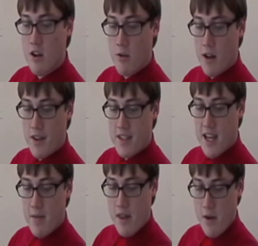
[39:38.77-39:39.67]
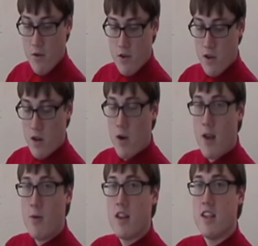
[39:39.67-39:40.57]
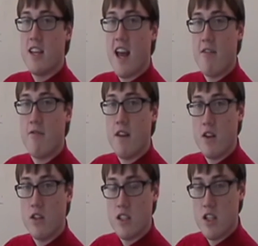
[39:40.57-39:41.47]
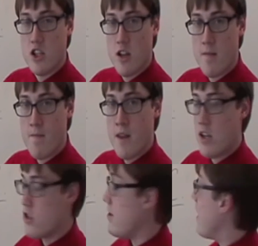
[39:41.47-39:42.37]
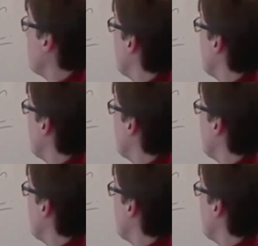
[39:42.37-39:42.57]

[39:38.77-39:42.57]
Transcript: around the time that they were doing away with the Taft-Vale decision. So now we